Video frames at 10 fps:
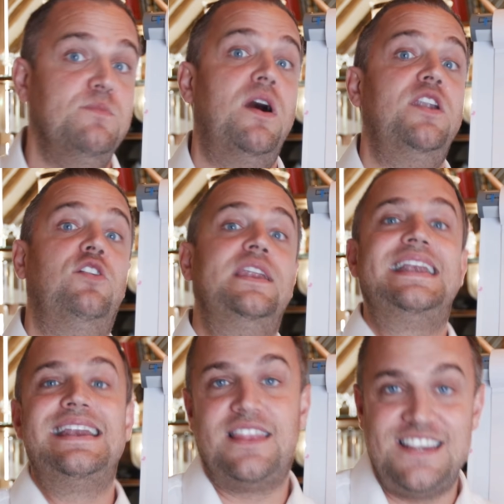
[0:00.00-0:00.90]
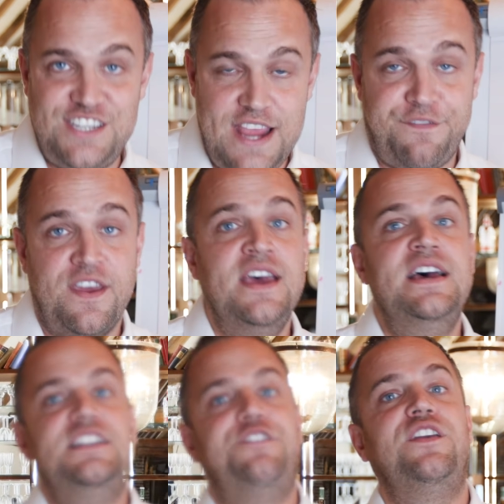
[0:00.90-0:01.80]
You might not need another
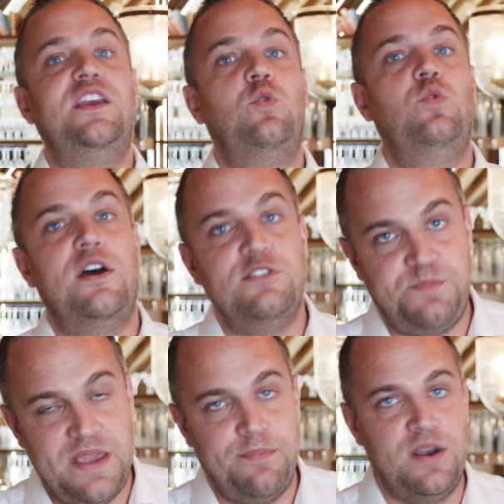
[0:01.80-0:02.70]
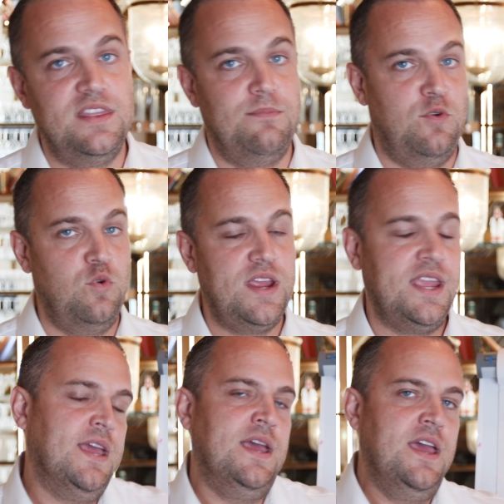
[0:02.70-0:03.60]
chef to feed all those people in the morning